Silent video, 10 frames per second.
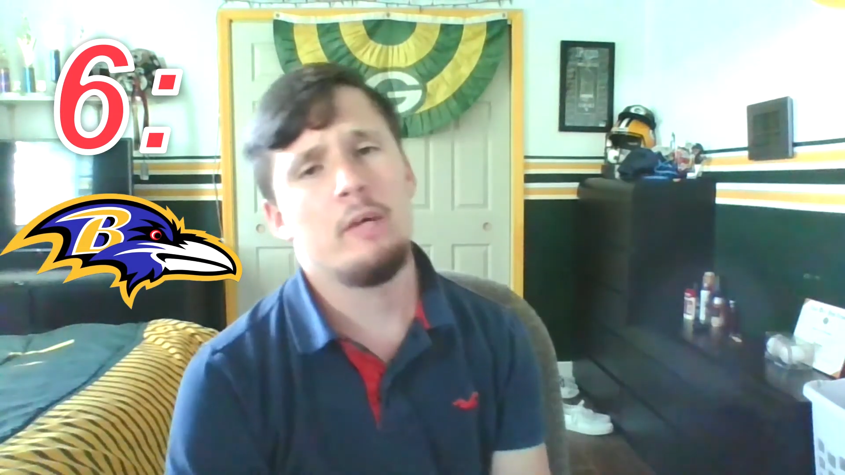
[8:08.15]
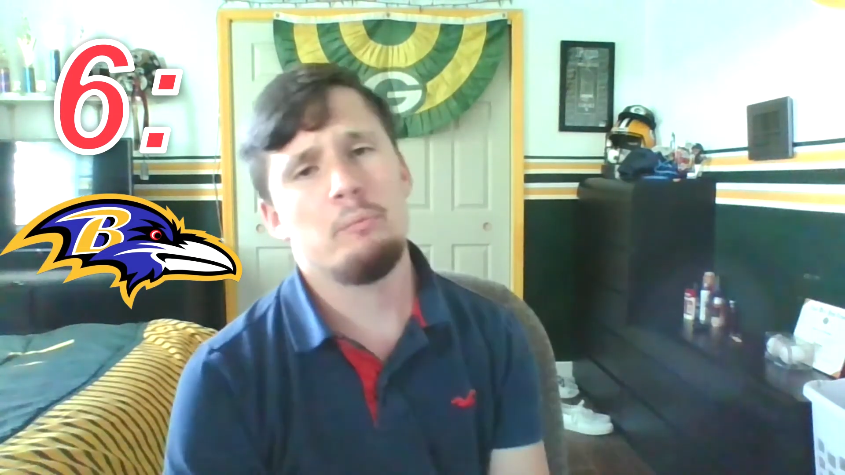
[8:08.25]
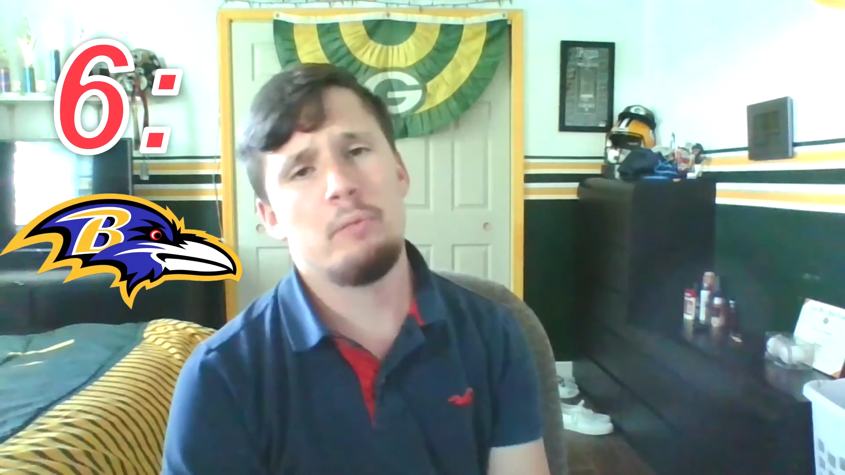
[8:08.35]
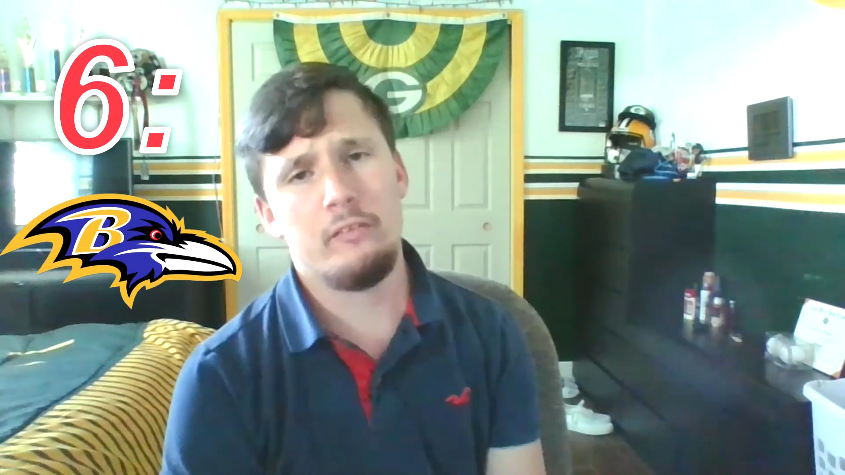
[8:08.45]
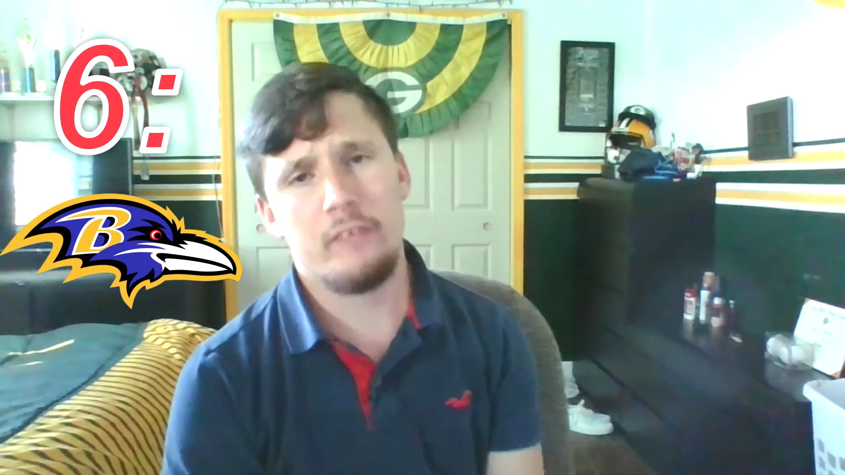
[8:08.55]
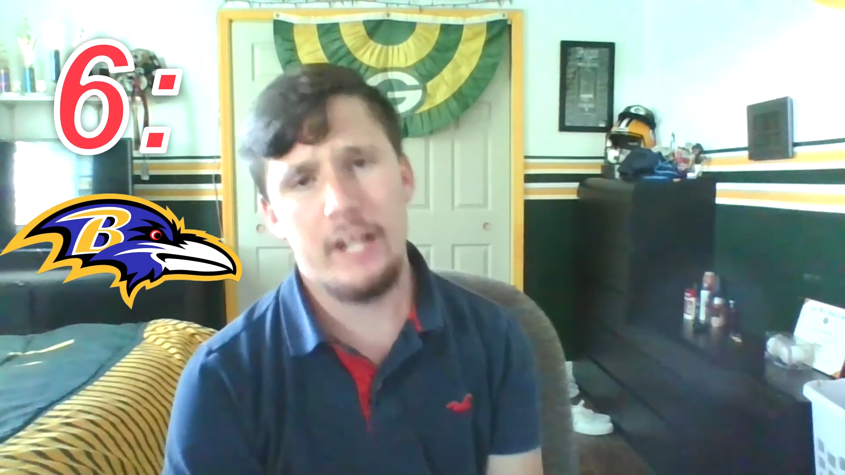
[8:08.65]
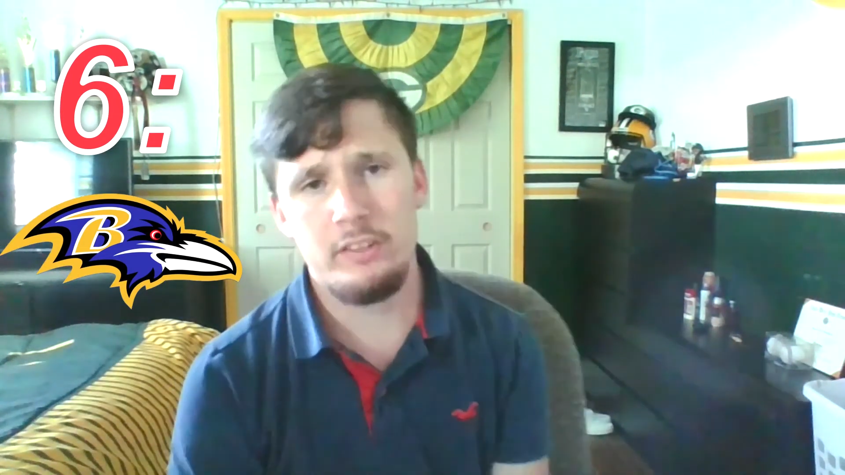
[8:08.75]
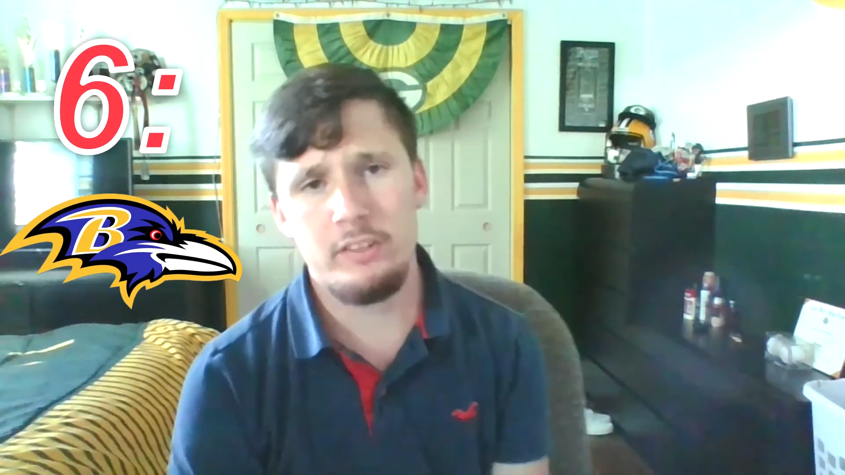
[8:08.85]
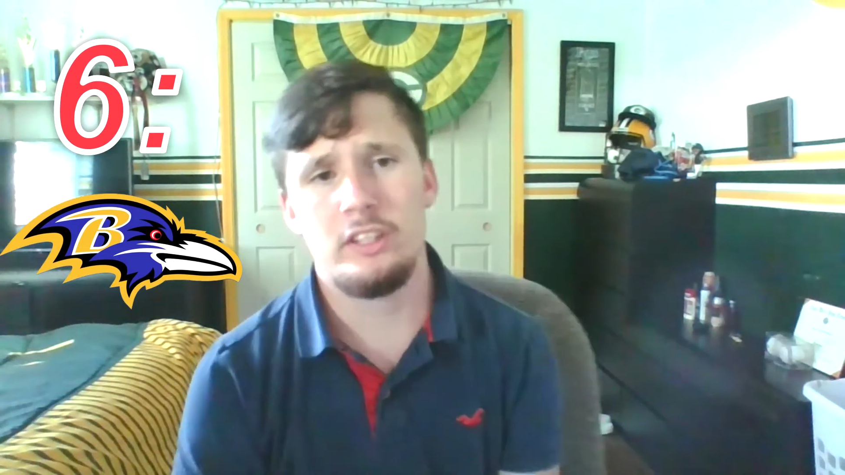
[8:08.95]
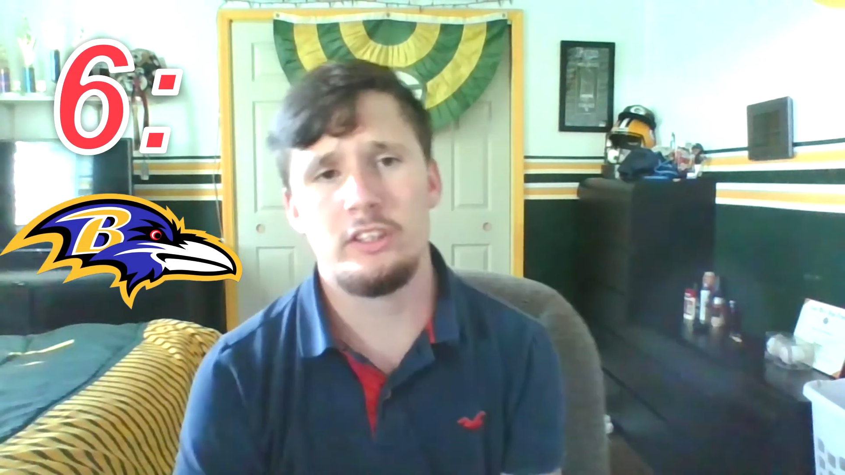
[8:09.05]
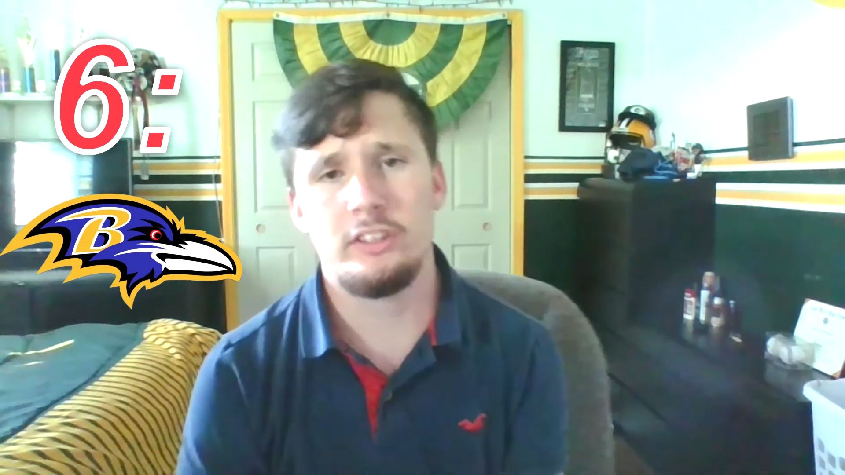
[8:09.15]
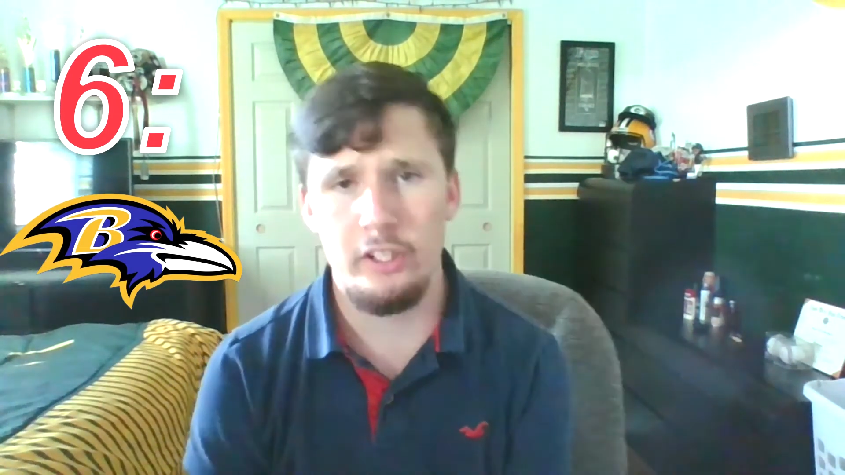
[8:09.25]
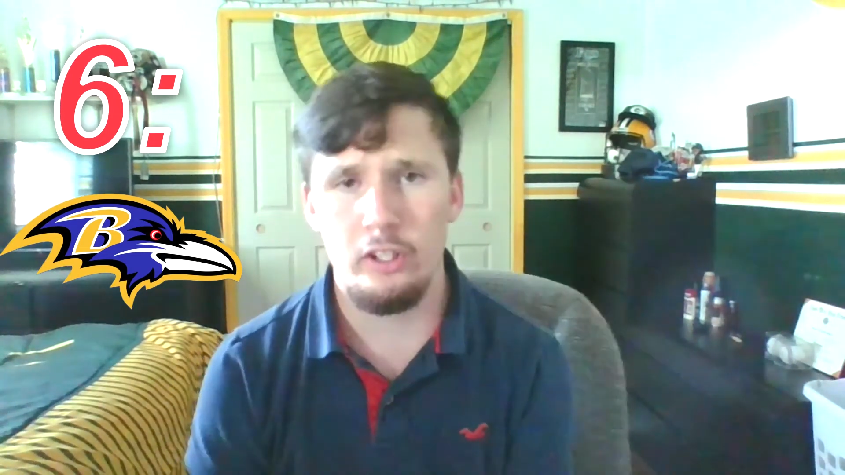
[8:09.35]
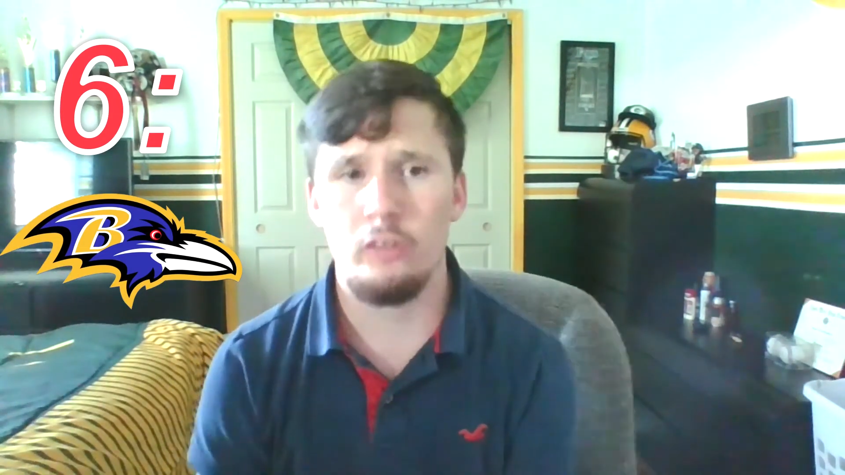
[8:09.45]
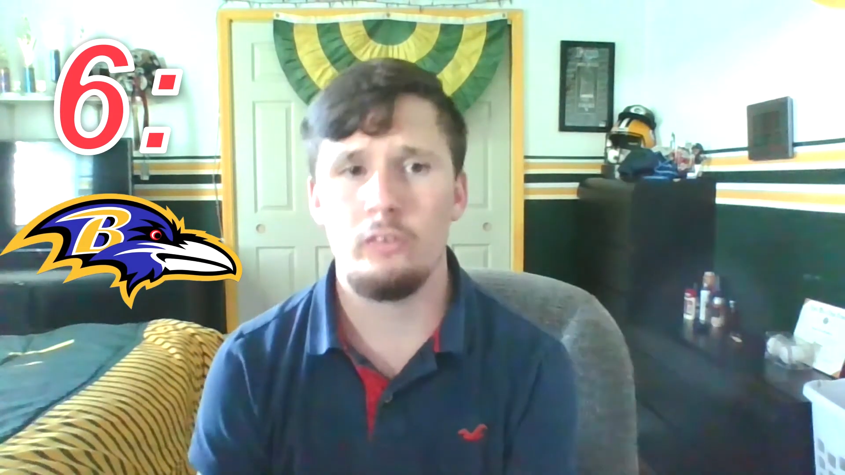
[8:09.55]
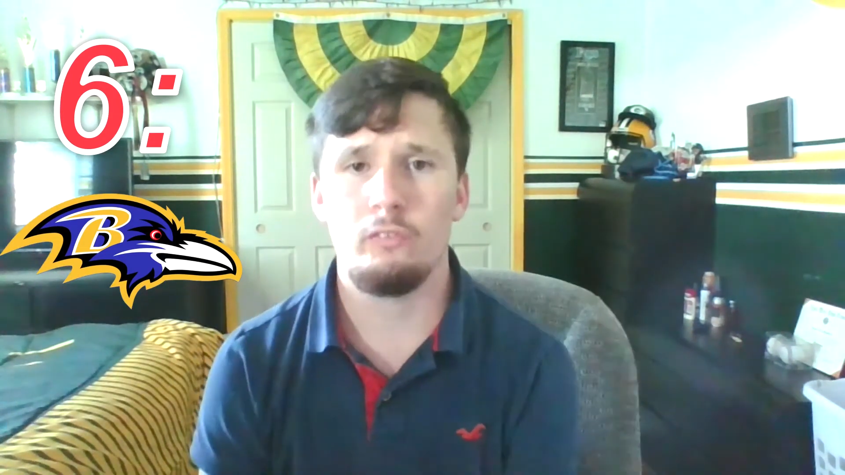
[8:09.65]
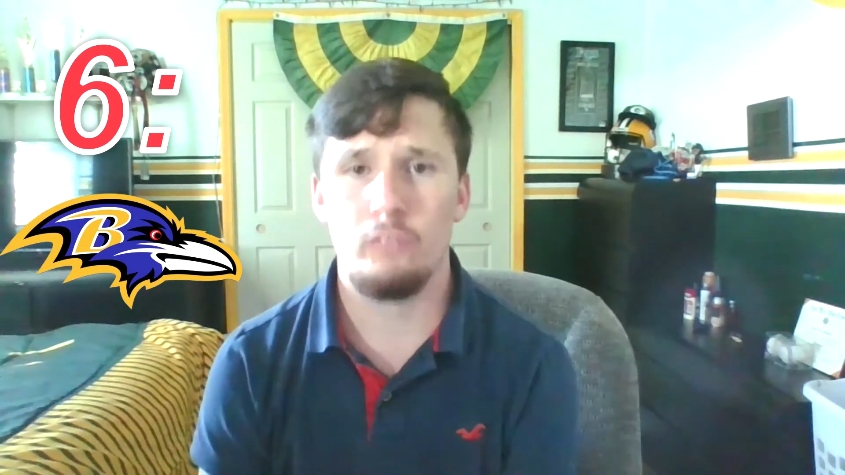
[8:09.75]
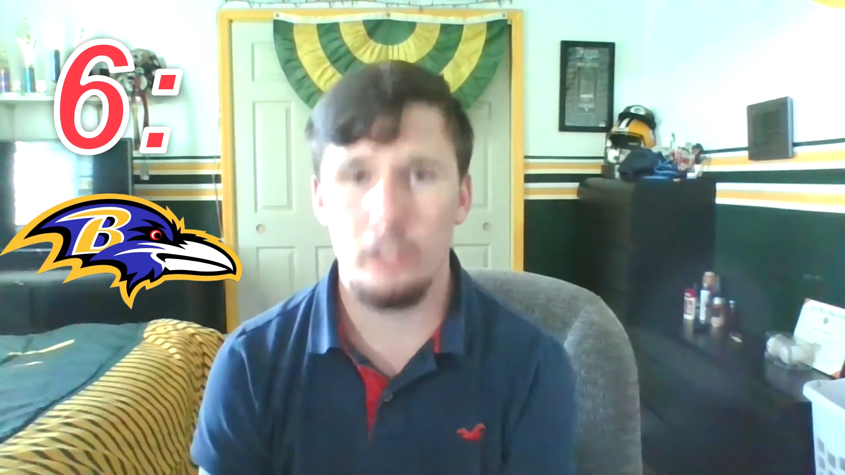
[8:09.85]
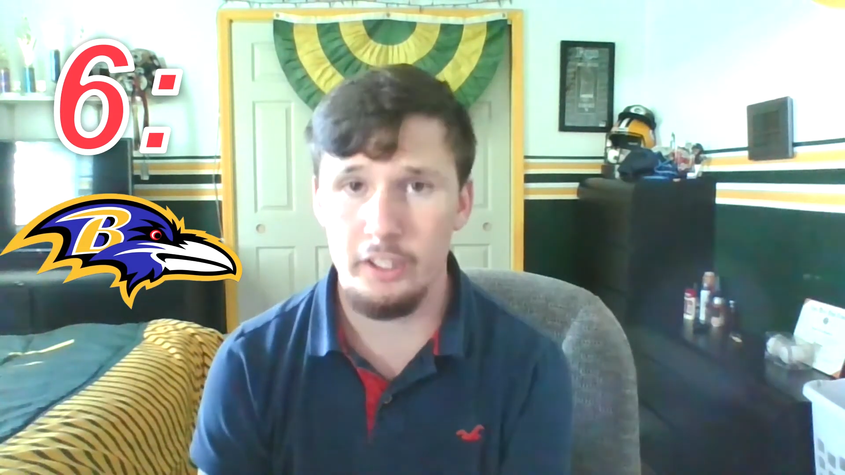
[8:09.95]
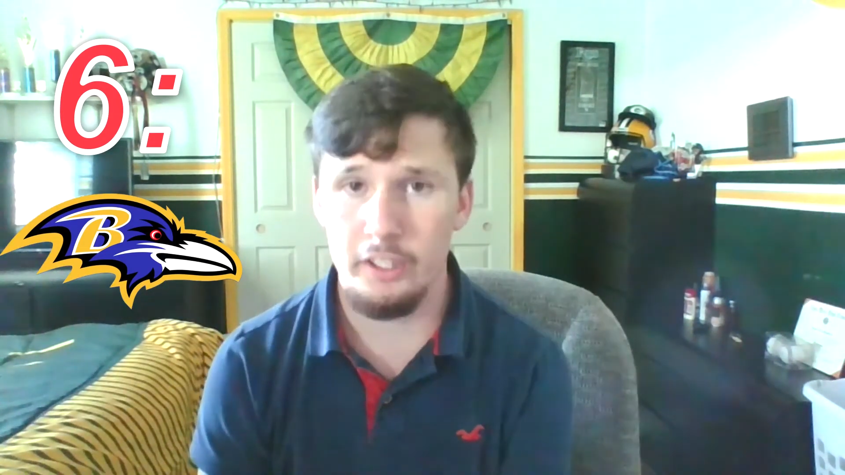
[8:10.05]
But the Ravens are still a
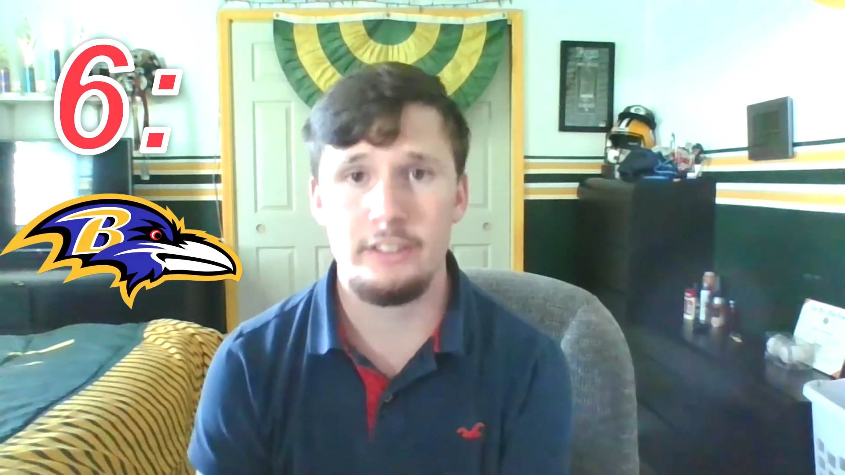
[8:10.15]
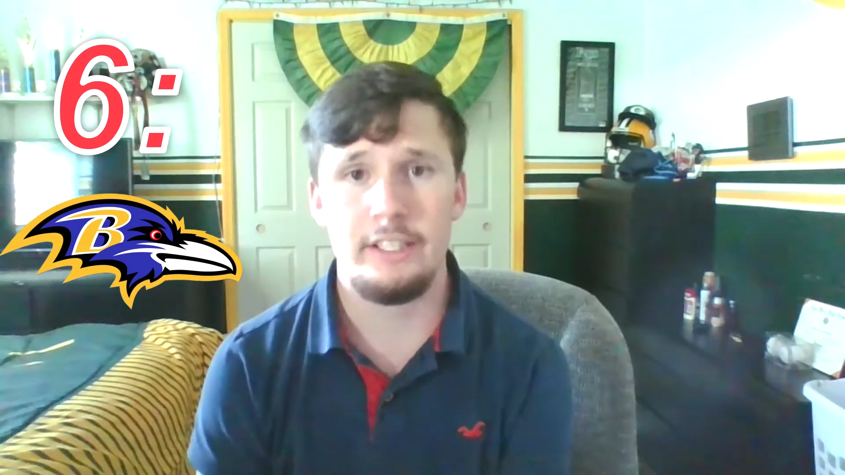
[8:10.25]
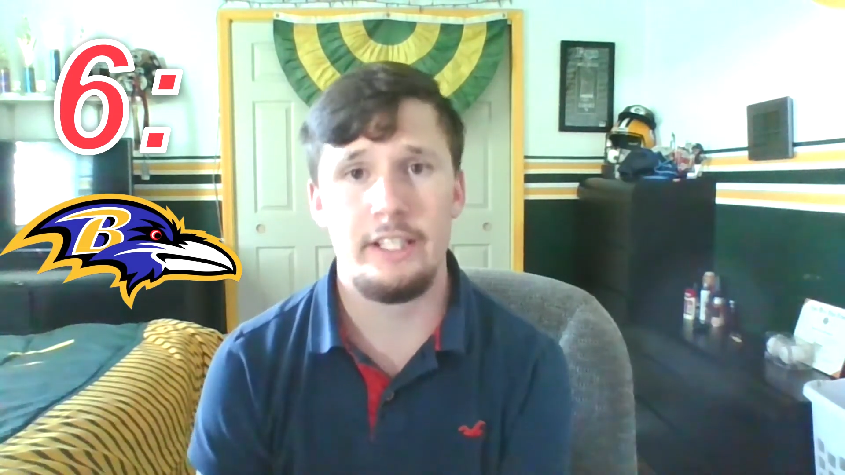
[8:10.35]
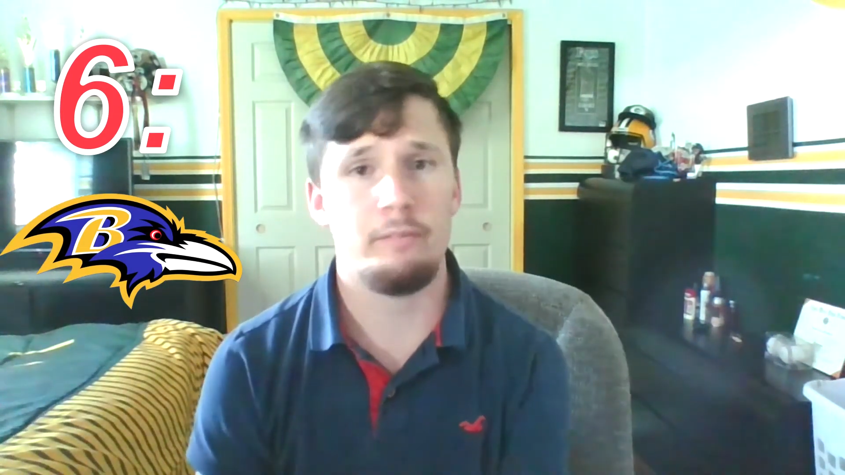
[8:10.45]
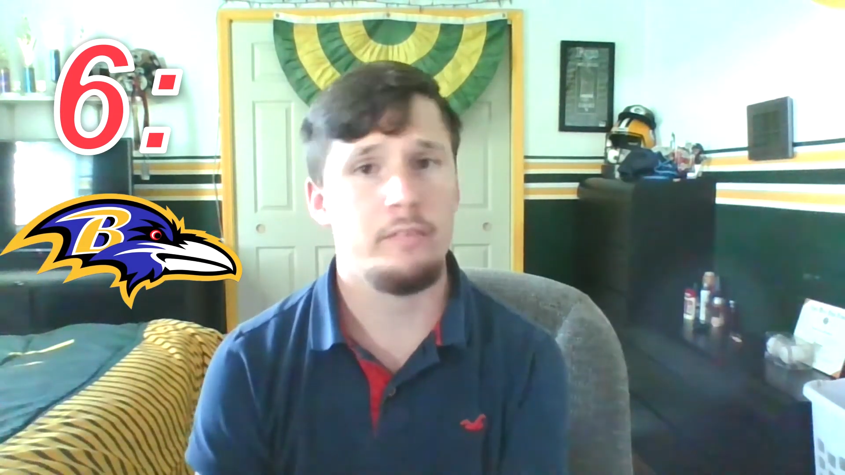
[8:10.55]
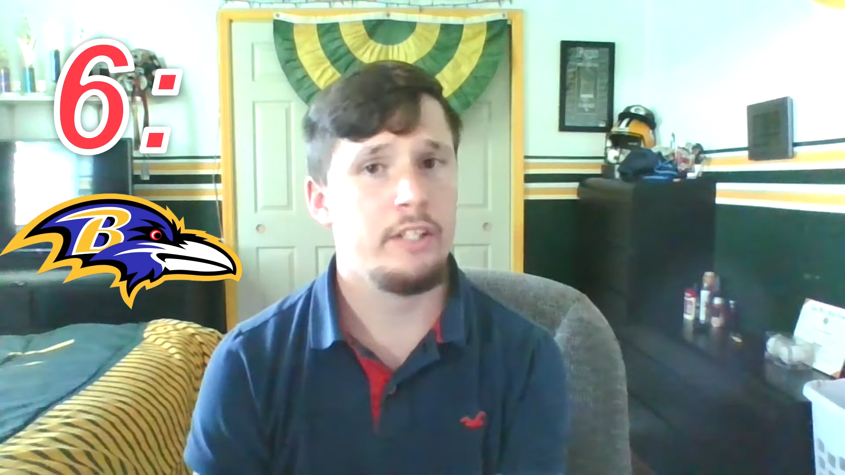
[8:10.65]
really good team,